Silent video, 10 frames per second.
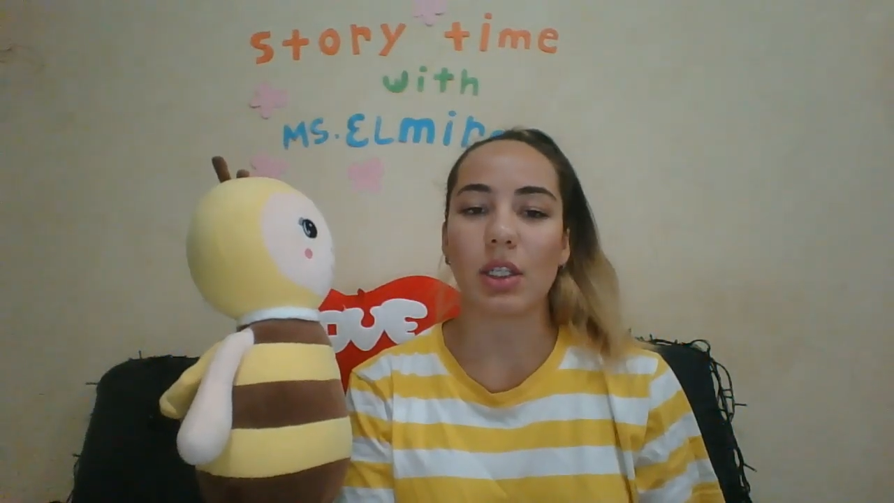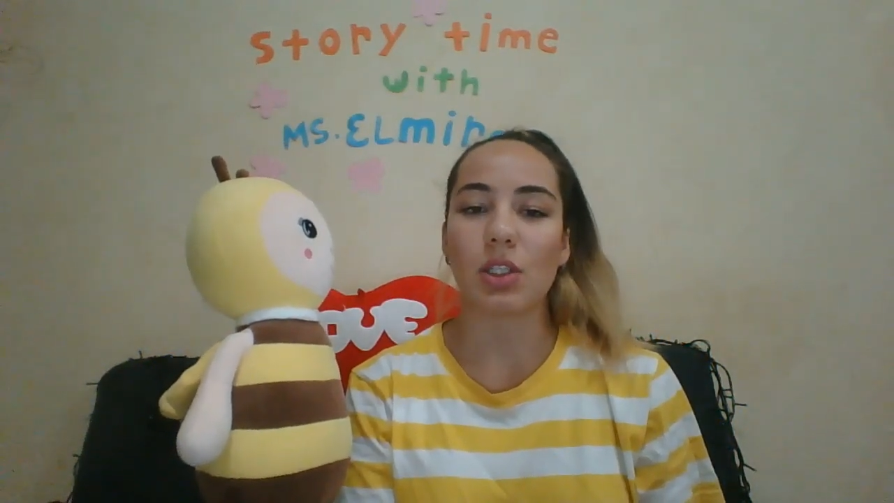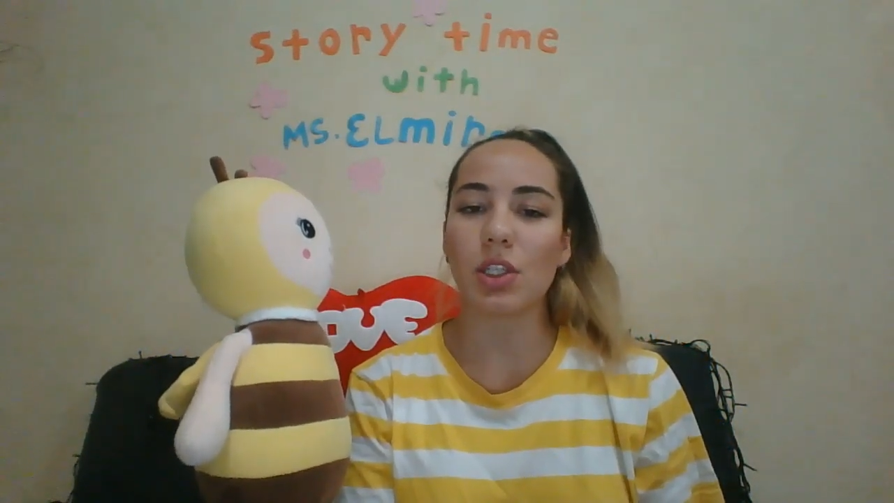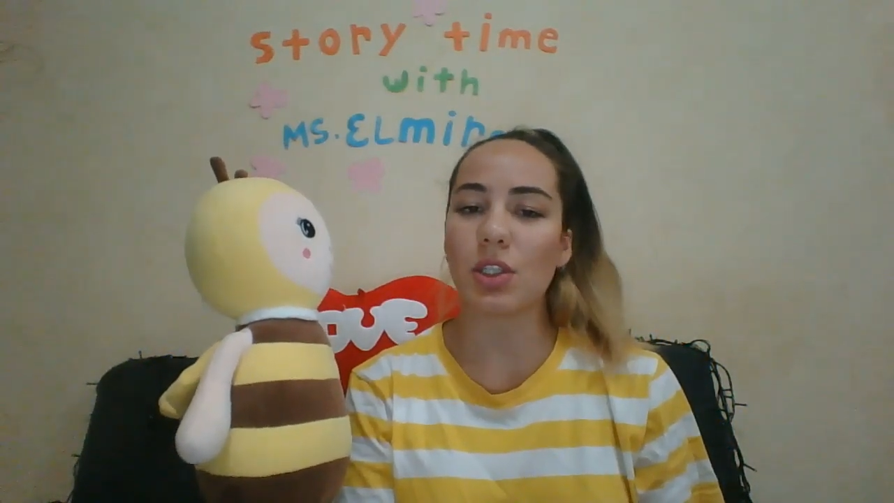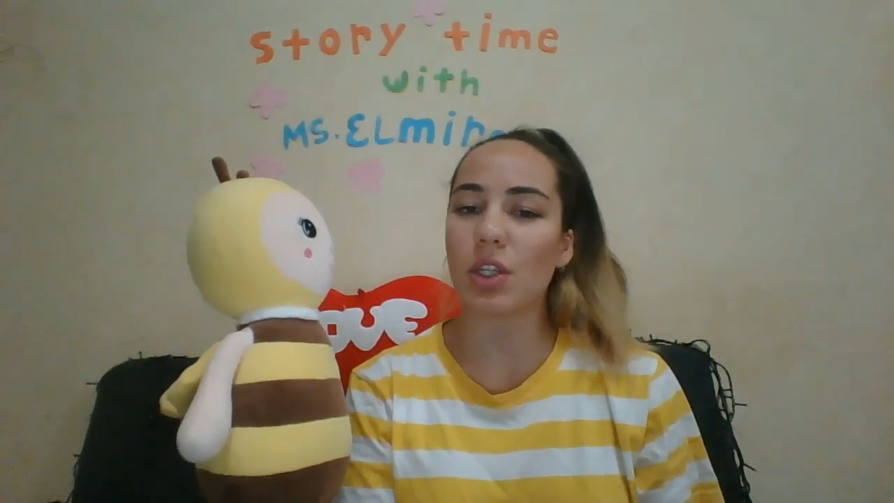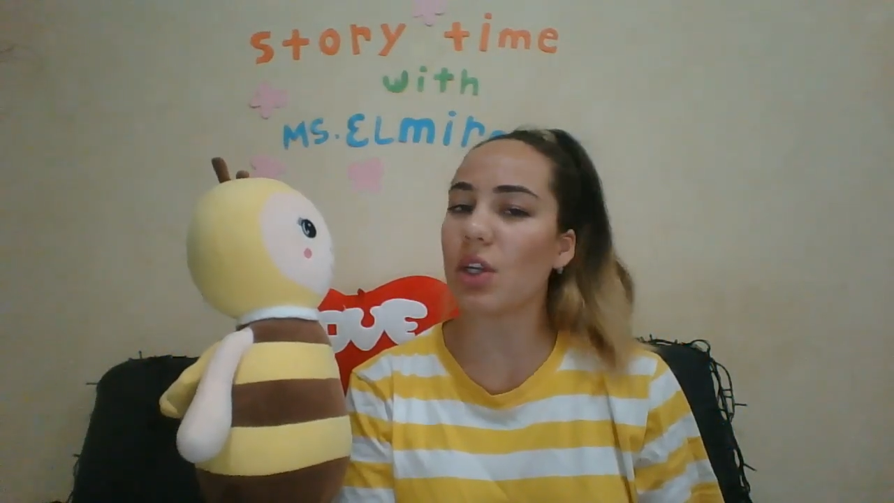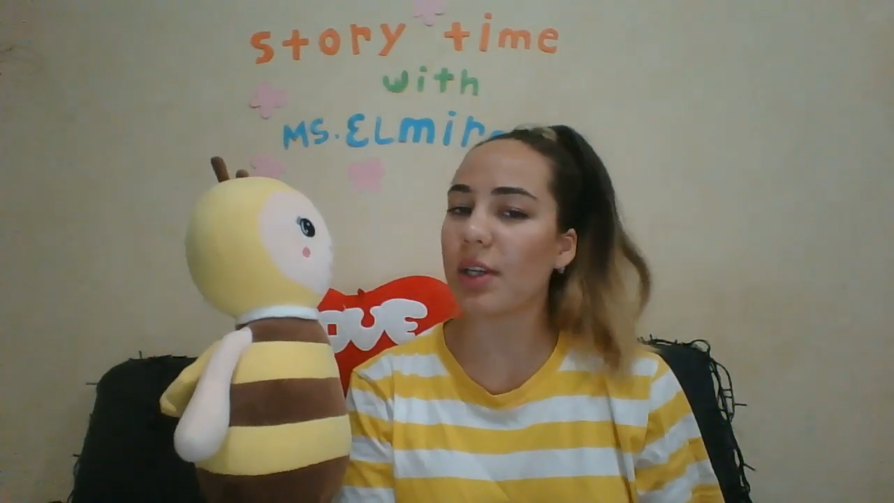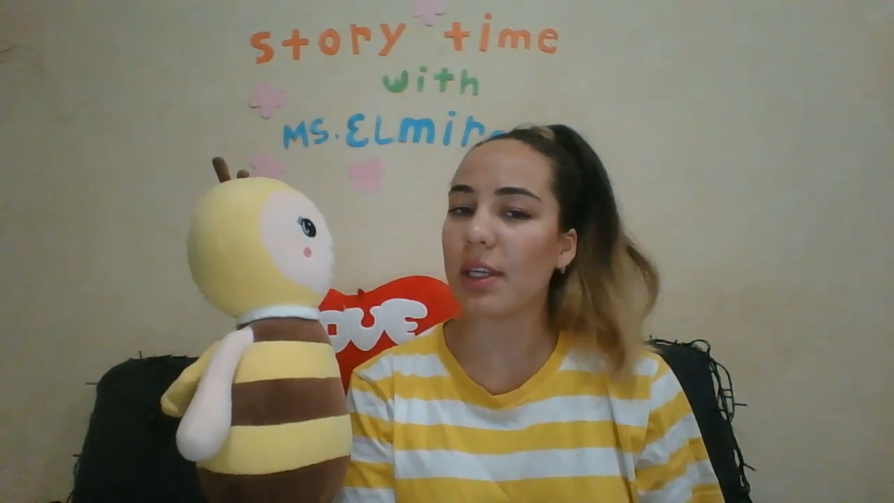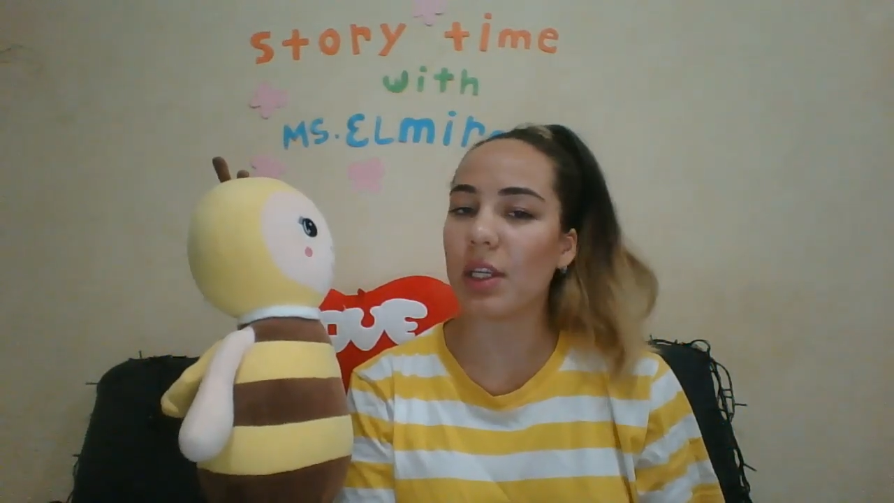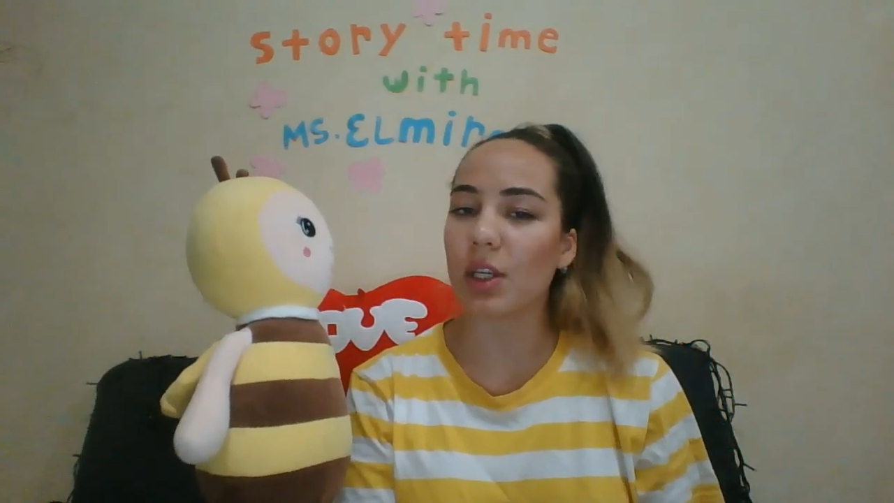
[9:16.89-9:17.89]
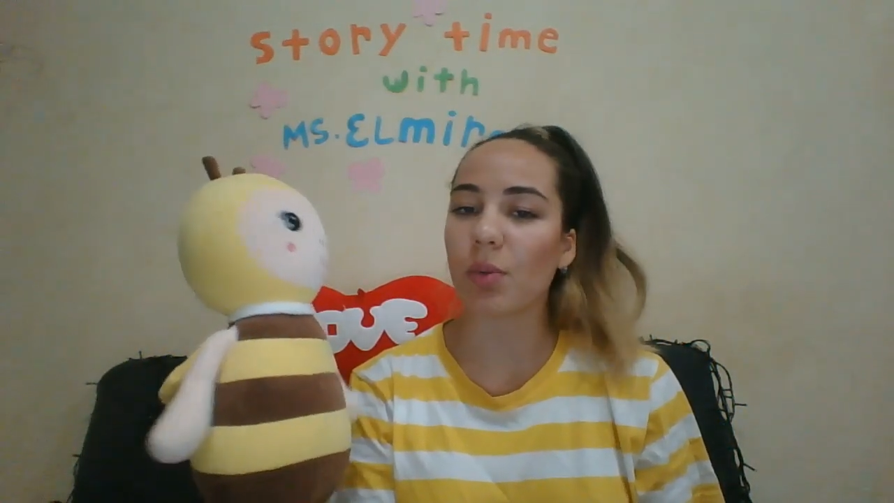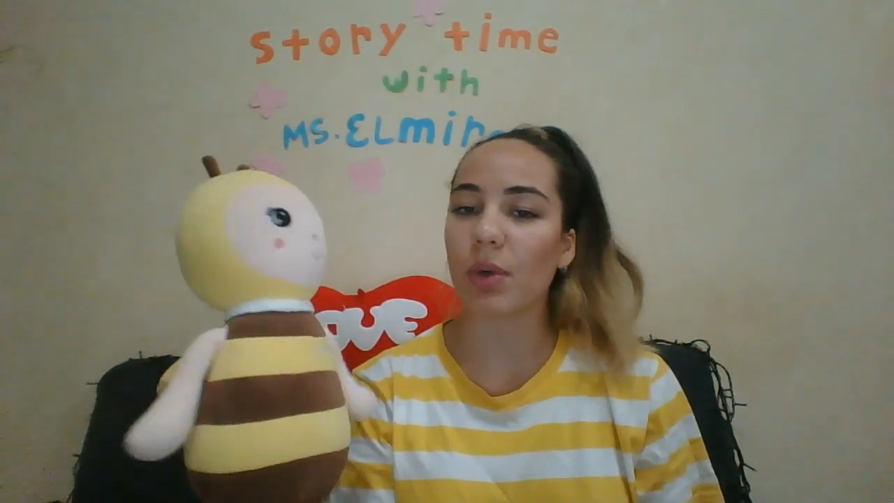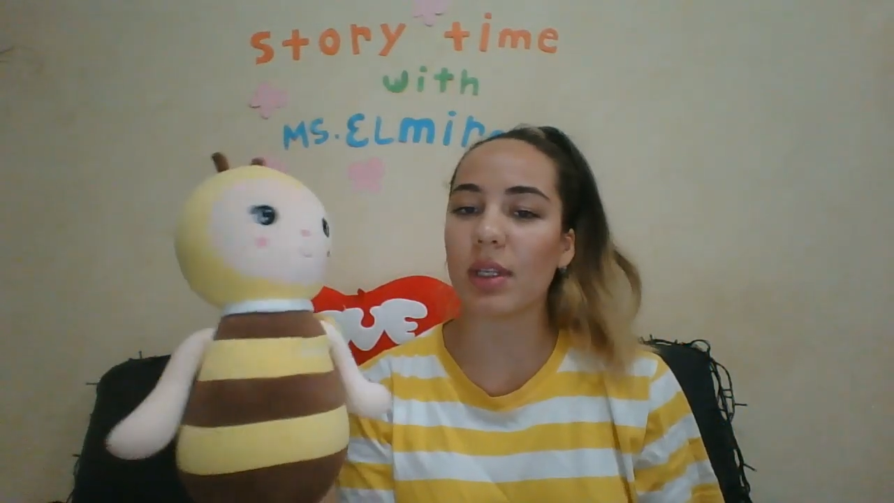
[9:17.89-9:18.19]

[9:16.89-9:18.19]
Did you not hear what